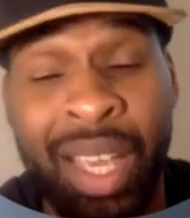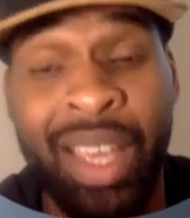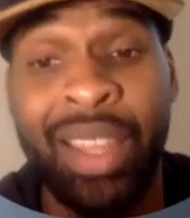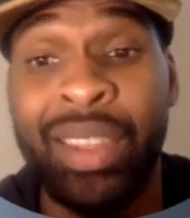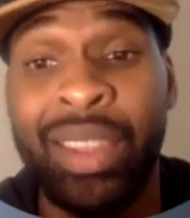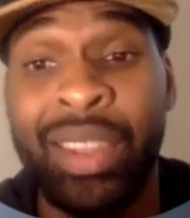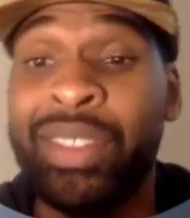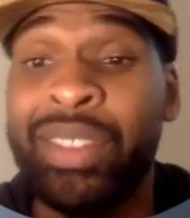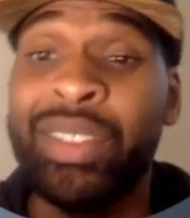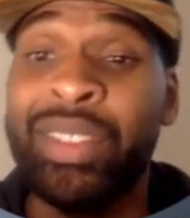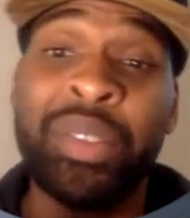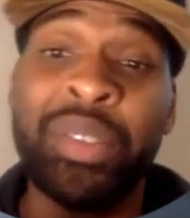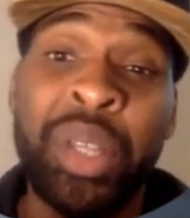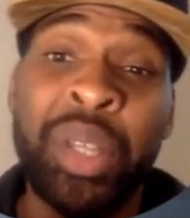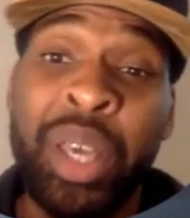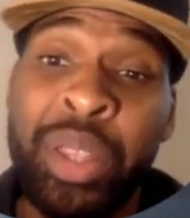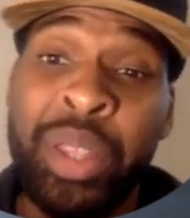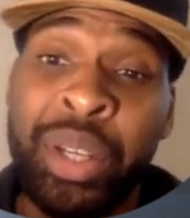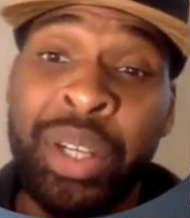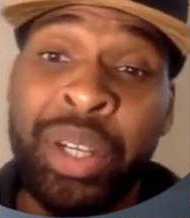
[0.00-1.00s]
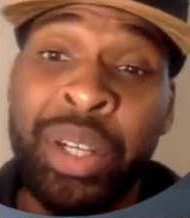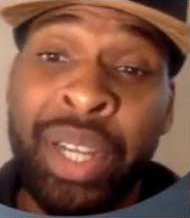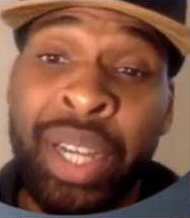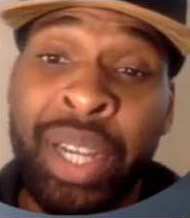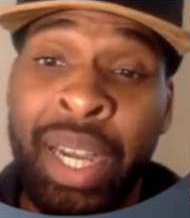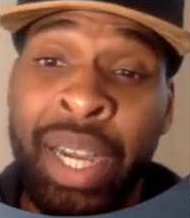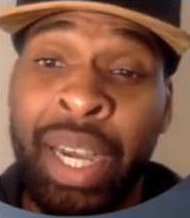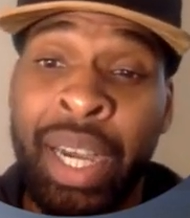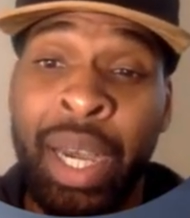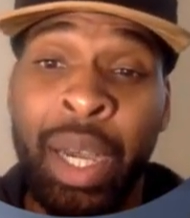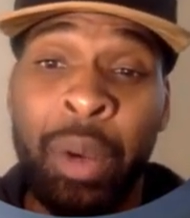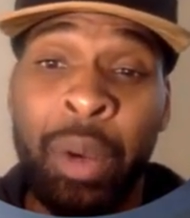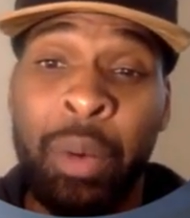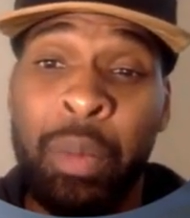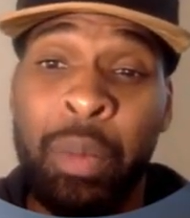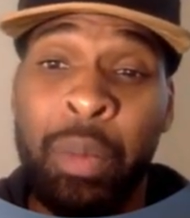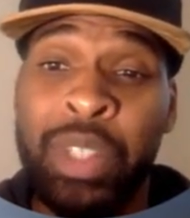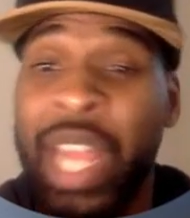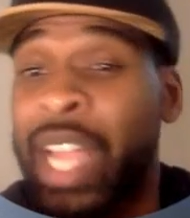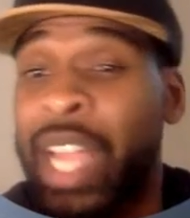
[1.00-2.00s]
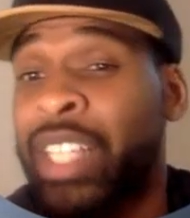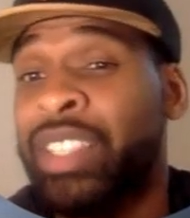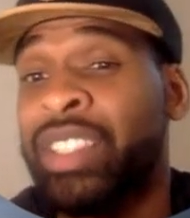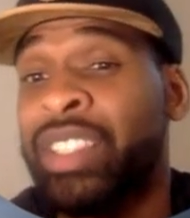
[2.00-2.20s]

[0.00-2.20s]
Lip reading: This is another deck